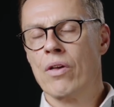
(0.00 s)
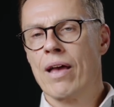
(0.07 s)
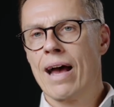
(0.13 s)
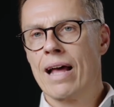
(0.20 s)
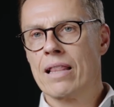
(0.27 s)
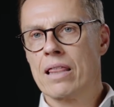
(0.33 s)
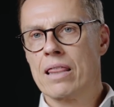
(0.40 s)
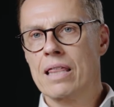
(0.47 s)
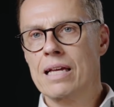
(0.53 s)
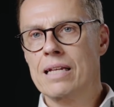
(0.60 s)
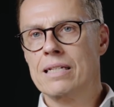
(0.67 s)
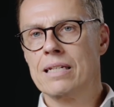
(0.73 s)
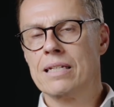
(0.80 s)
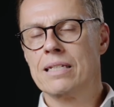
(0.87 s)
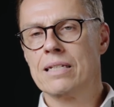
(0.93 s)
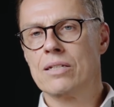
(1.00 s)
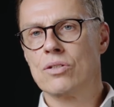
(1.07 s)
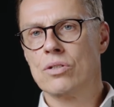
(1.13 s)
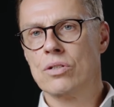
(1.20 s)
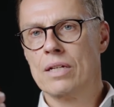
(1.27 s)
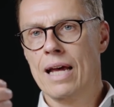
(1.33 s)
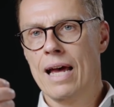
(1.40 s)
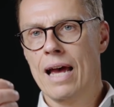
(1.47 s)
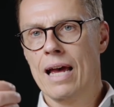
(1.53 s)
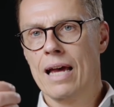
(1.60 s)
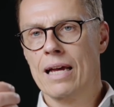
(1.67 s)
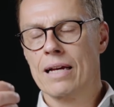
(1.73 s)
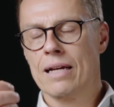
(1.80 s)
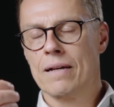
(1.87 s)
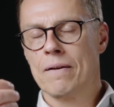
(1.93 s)
And the thesis is
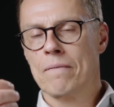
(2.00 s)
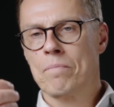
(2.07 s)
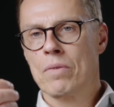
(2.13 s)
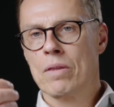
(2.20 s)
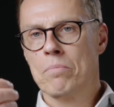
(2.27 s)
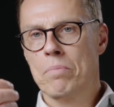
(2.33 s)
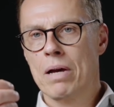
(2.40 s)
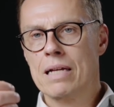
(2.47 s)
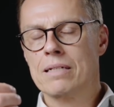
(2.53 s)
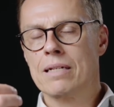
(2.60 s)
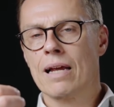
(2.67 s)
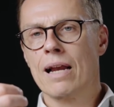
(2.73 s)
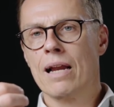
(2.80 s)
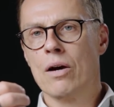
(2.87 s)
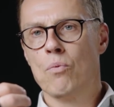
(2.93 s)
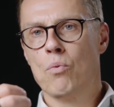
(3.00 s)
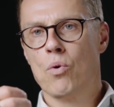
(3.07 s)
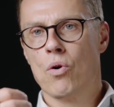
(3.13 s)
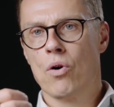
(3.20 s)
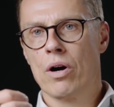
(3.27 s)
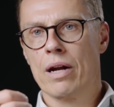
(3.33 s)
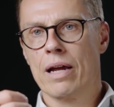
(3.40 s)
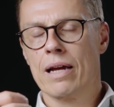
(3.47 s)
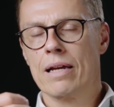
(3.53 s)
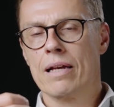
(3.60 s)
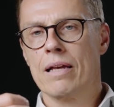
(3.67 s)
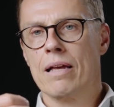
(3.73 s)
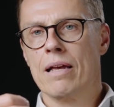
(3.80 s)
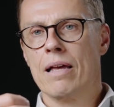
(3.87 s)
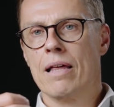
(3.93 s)
today basically a warning
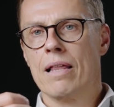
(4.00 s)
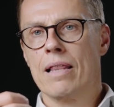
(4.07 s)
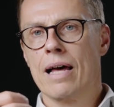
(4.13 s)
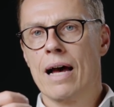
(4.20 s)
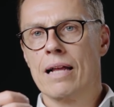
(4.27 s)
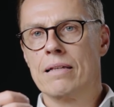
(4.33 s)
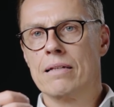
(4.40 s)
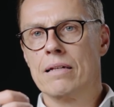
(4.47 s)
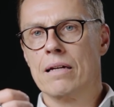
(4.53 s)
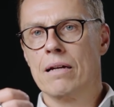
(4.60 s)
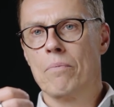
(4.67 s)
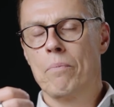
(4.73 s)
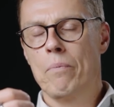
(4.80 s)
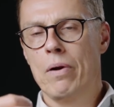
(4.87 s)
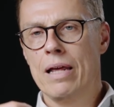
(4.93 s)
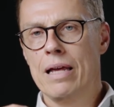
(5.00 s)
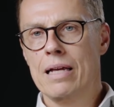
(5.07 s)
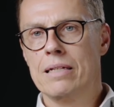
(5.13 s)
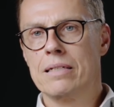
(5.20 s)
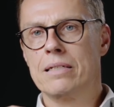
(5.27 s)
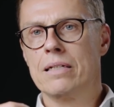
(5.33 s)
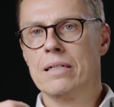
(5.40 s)
that please